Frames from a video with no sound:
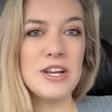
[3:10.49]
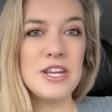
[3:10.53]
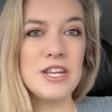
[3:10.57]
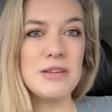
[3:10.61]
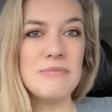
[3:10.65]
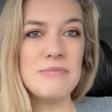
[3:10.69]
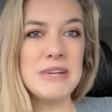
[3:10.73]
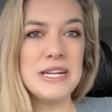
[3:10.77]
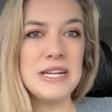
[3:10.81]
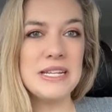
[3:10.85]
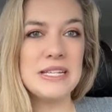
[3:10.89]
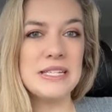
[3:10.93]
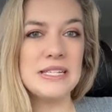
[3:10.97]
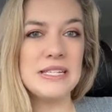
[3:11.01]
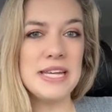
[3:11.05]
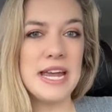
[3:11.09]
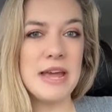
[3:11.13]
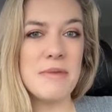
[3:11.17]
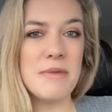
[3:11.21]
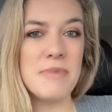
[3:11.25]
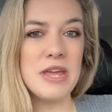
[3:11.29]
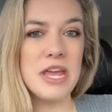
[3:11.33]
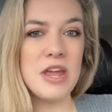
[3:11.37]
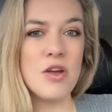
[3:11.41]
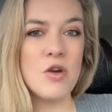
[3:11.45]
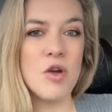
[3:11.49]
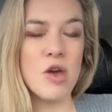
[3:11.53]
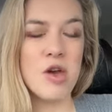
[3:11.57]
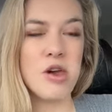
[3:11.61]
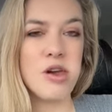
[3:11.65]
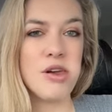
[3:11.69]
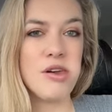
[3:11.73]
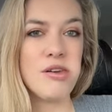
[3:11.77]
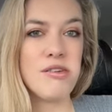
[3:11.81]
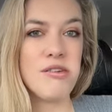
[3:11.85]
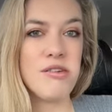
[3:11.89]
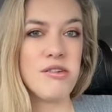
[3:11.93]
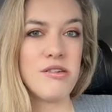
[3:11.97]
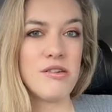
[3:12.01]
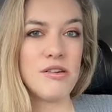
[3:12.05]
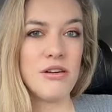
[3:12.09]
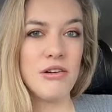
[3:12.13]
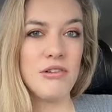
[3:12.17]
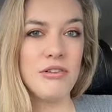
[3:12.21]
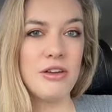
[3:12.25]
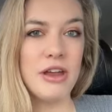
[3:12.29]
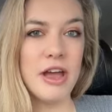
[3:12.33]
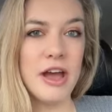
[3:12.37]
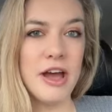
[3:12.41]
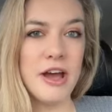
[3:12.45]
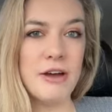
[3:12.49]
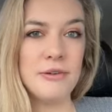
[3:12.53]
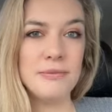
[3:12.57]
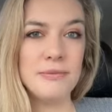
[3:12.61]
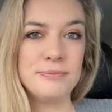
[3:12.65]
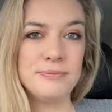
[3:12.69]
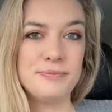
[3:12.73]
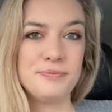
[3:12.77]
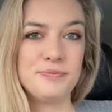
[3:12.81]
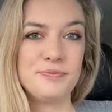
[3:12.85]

You mean Sammy? Yeah.